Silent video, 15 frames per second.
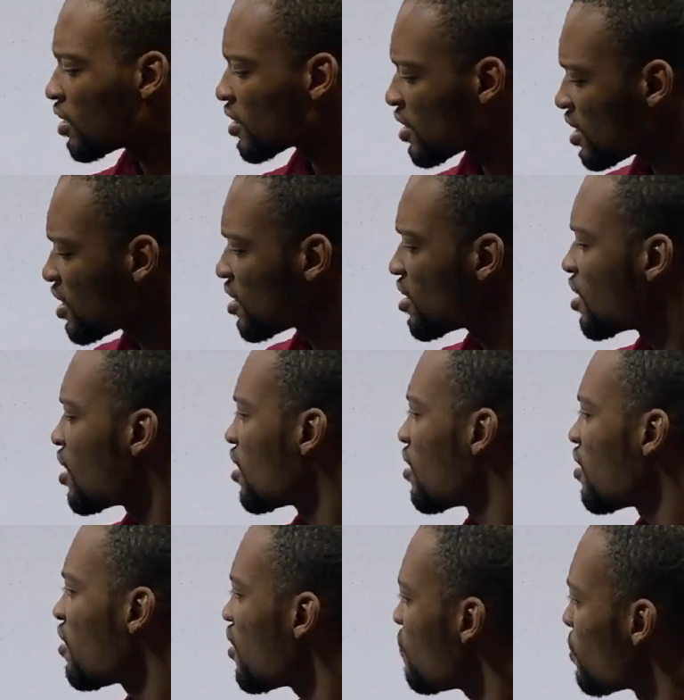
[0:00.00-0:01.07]
See,
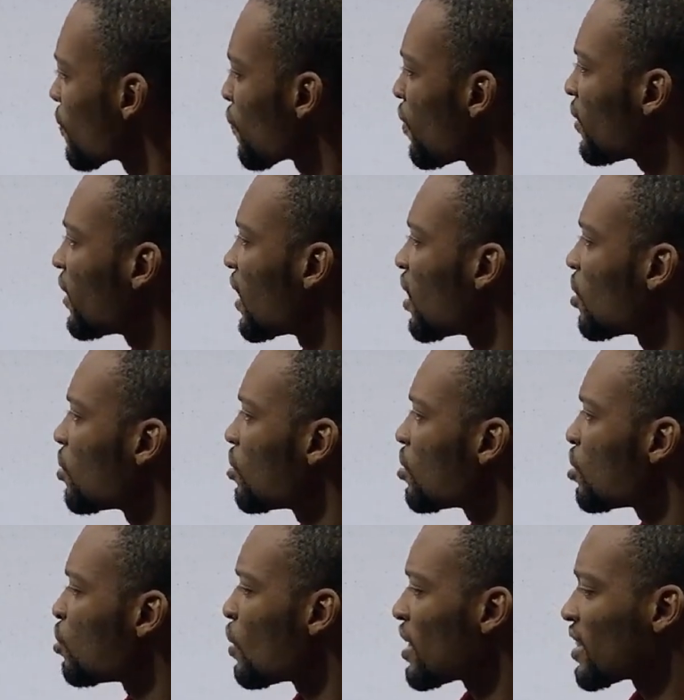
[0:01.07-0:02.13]
if before now
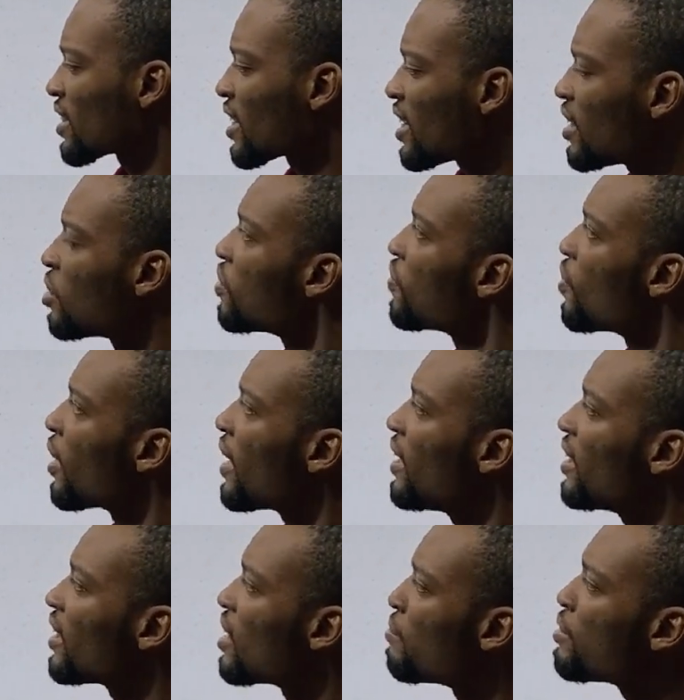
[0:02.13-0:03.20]
you are scared of
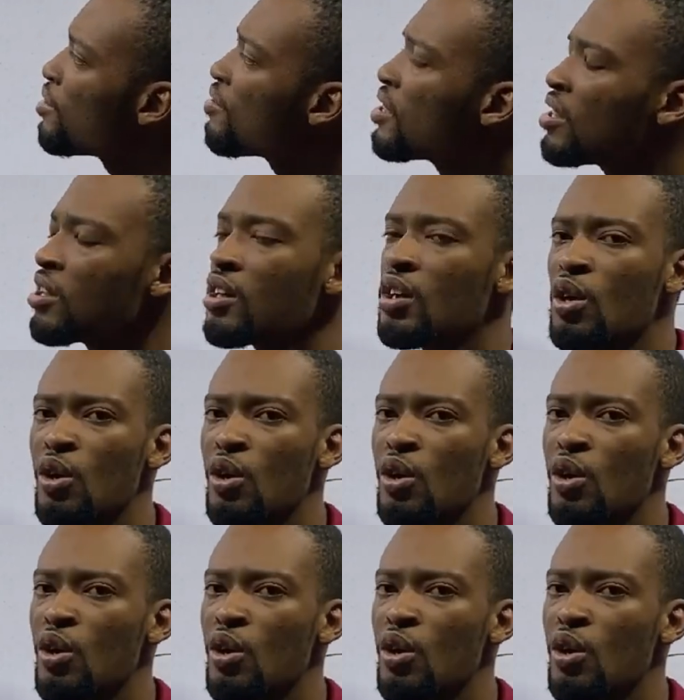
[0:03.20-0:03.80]
organic chemistry